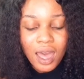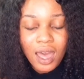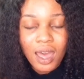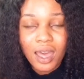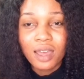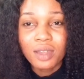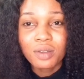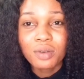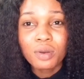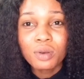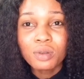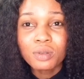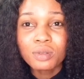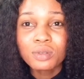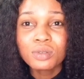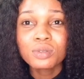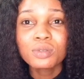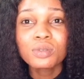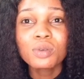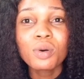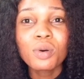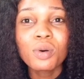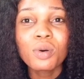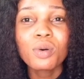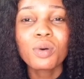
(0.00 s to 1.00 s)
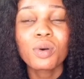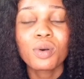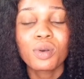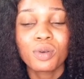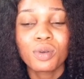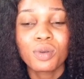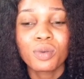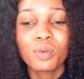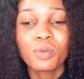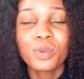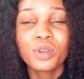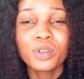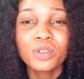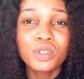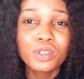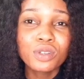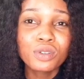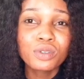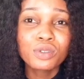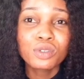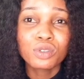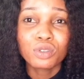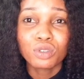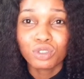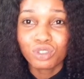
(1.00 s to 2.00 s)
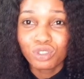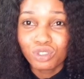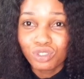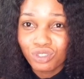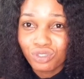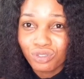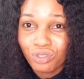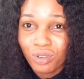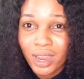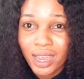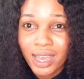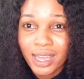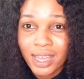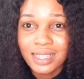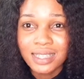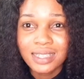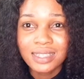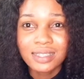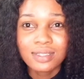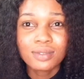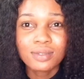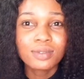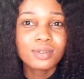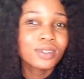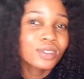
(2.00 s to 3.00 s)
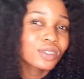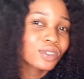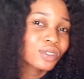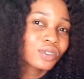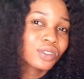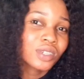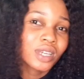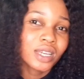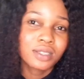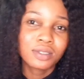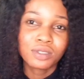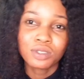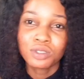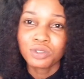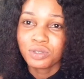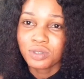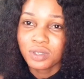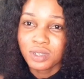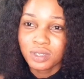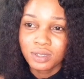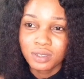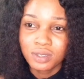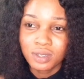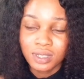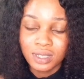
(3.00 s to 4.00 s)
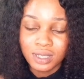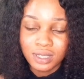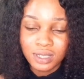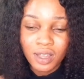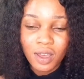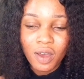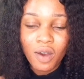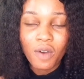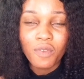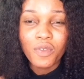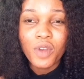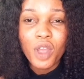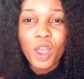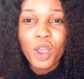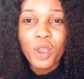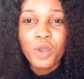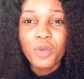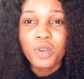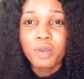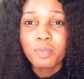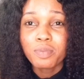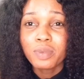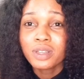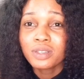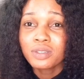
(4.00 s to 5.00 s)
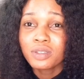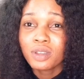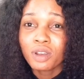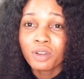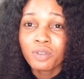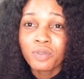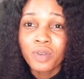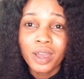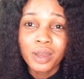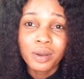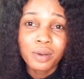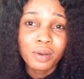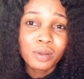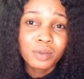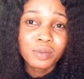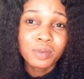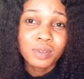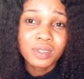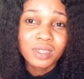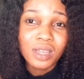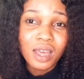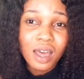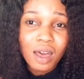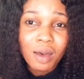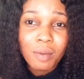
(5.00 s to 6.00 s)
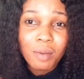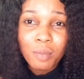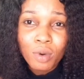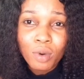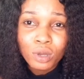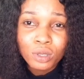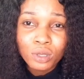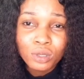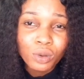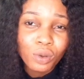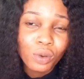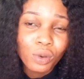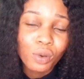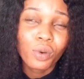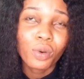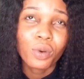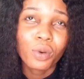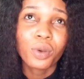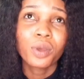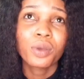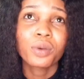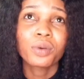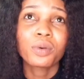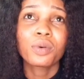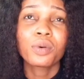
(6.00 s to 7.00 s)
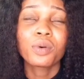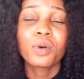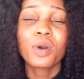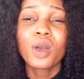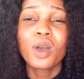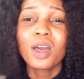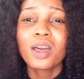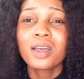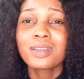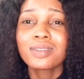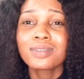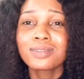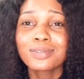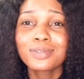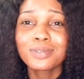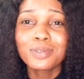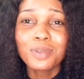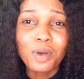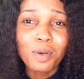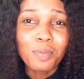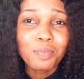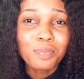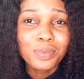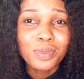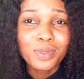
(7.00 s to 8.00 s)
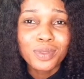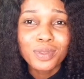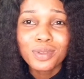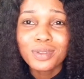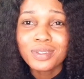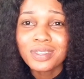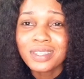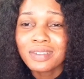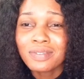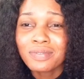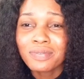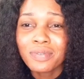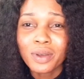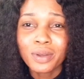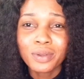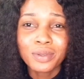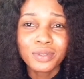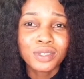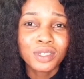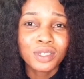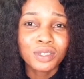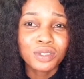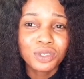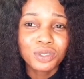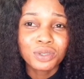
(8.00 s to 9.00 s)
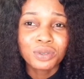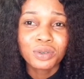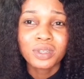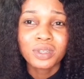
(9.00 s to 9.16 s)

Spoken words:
And also reduce your stress. Don't try to stress yourself. Replace your granola with almond oil. Stop using foundation